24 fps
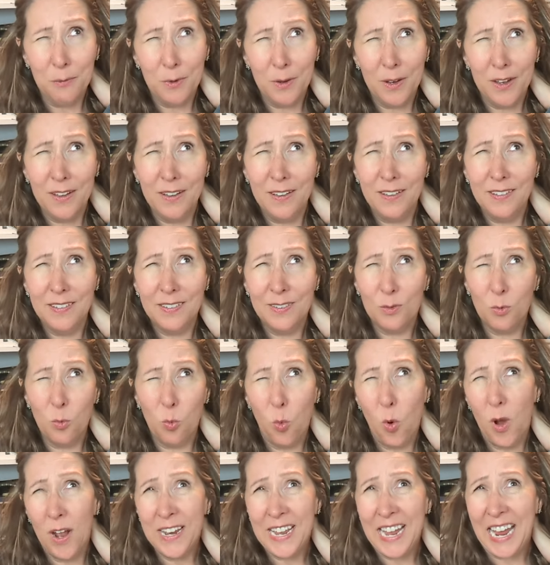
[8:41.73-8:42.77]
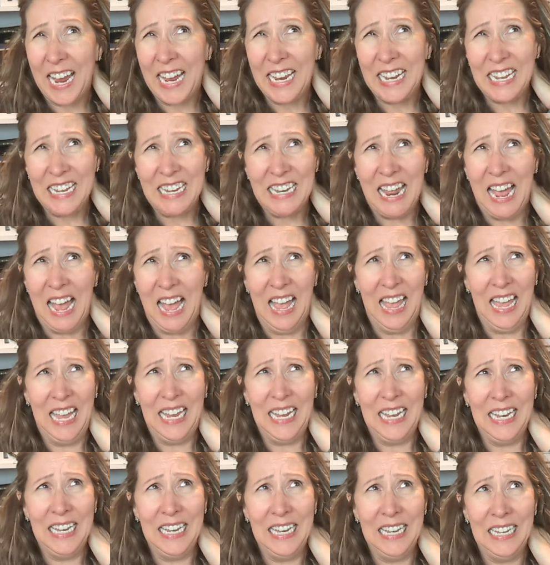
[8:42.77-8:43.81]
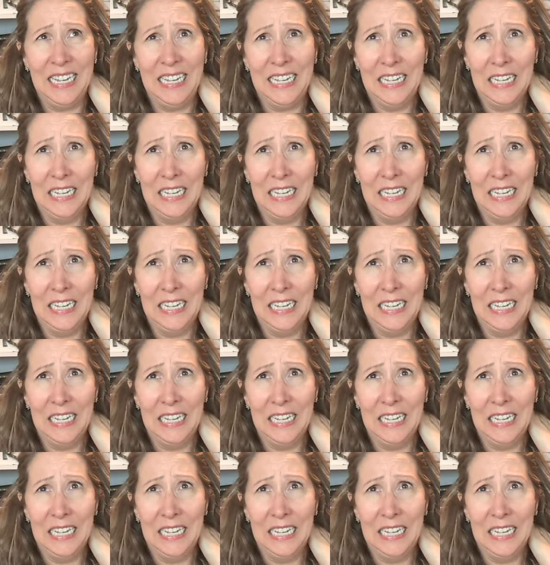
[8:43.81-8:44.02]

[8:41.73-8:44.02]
was 189